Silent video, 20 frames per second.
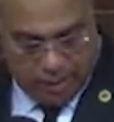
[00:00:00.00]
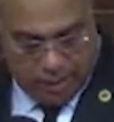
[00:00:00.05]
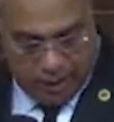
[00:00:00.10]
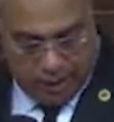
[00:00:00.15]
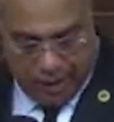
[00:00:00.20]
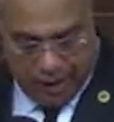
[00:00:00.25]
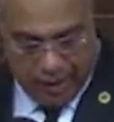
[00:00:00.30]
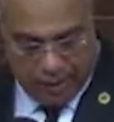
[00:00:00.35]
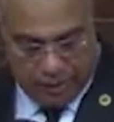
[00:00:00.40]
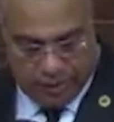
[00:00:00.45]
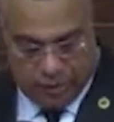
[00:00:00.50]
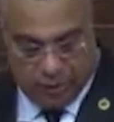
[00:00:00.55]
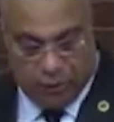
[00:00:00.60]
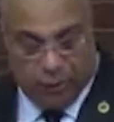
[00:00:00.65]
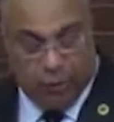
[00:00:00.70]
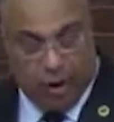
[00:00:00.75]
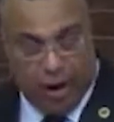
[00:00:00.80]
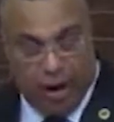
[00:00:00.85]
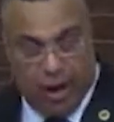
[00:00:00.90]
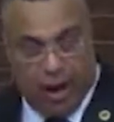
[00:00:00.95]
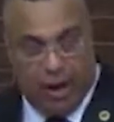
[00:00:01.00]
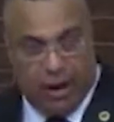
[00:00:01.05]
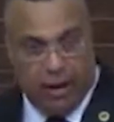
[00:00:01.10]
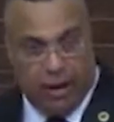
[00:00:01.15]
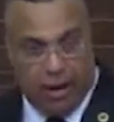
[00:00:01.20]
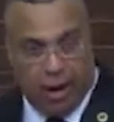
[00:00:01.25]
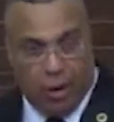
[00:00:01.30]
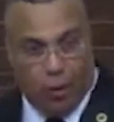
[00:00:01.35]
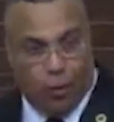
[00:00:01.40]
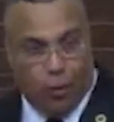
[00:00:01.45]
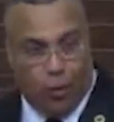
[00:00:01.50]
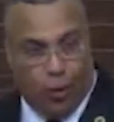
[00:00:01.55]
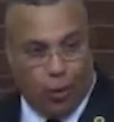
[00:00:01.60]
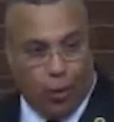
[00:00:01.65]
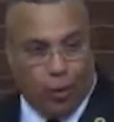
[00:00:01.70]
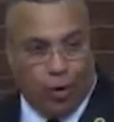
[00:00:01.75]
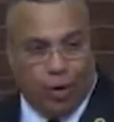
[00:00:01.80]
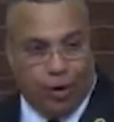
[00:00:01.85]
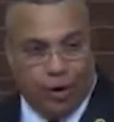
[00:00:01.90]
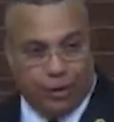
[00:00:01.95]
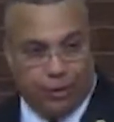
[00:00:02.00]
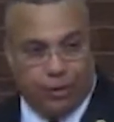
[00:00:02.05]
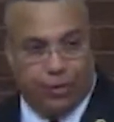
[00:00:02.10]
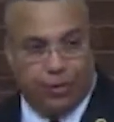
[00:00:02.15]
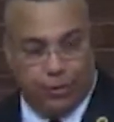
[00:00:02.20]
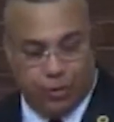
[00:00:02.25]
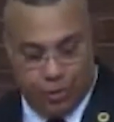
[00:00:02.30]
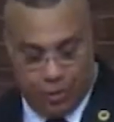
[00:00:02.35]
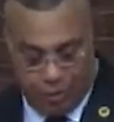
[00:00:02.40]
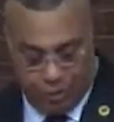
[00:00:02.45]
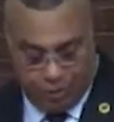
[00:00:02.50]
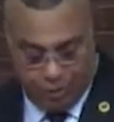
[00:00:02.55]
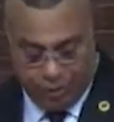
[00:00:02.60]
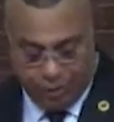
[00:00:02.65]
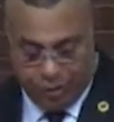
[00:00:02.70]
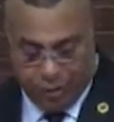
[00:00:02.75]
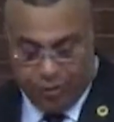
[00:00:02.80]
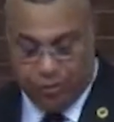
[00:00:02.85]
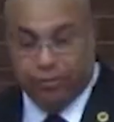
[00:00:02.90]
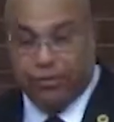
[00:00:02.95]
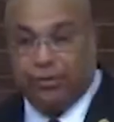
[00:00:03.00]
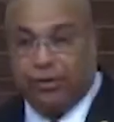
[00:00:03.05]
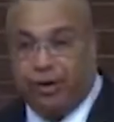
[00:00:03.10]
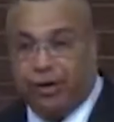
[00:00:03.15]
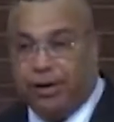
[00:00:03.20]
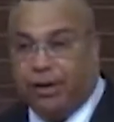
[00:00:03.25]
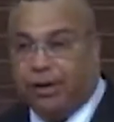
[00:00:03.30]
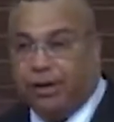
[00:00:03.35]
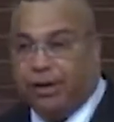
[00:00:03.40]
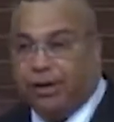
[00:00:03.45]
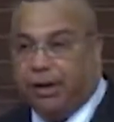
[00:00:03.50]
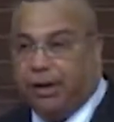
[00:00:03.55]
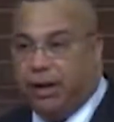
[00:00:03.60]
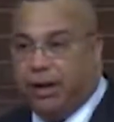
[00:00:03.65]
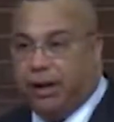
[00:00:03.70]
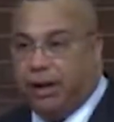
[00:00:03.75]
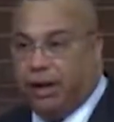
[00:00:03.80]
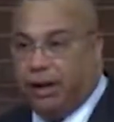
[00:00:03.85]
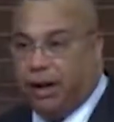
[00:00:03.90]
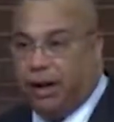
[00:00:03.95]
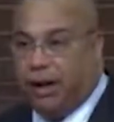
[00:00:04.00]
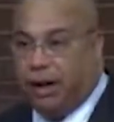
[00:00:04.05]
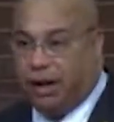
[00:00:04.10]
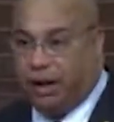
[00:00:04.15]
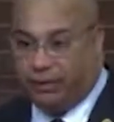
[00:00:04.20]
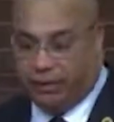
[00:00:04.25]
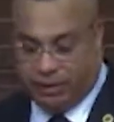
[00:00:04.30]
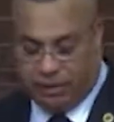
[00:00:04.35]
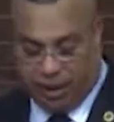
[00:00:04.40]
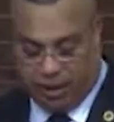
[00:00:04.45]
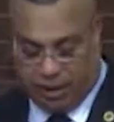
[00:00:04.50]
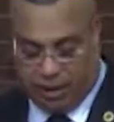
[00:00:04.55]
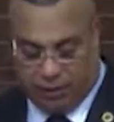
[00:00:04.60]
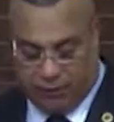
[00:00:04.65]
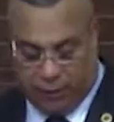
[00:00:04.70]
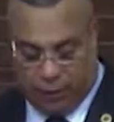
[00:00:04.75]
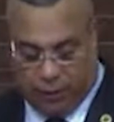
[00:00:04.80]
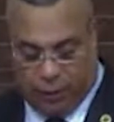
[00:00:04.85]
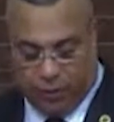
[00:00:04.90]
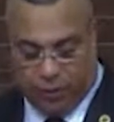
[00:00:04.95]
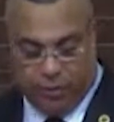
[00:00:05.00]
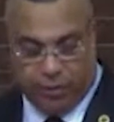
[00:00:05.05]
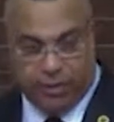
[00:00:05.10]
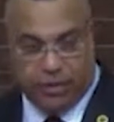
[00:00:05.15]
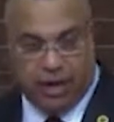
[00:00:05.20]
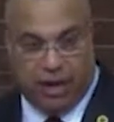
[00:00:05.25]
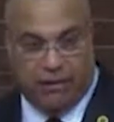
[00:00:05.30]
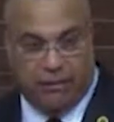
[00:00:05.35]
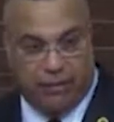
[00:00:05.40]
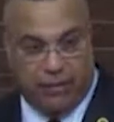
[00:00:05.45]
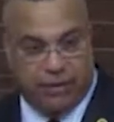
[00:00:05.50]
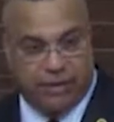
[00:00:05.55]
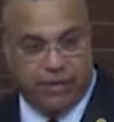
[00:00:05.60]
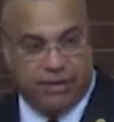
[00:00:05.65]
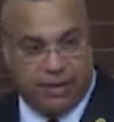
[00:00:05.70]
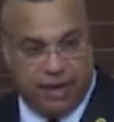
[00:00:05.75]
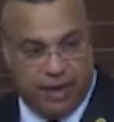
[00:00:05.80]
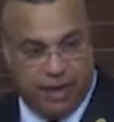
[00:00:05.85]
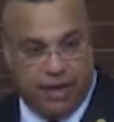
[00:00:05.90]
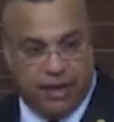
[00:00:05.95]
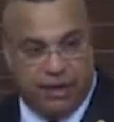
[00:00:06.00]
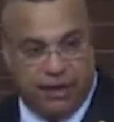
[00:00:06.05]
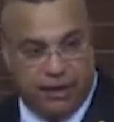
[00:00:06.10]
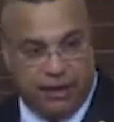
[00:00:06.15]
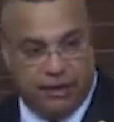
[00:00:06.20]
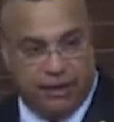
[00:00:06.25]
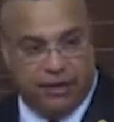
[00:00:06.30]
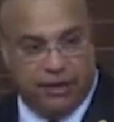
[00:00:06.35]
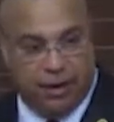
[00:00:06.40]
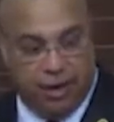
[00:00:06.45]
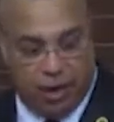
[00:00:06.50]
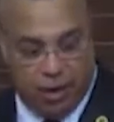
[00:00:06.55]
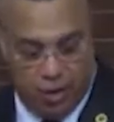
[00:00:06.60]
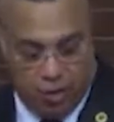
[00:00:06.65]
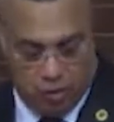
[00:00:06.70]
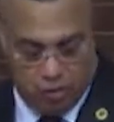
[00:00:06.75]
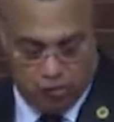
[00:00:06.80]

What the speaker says: as to why a war is going on in Ukraine and executive orders have been signed into law.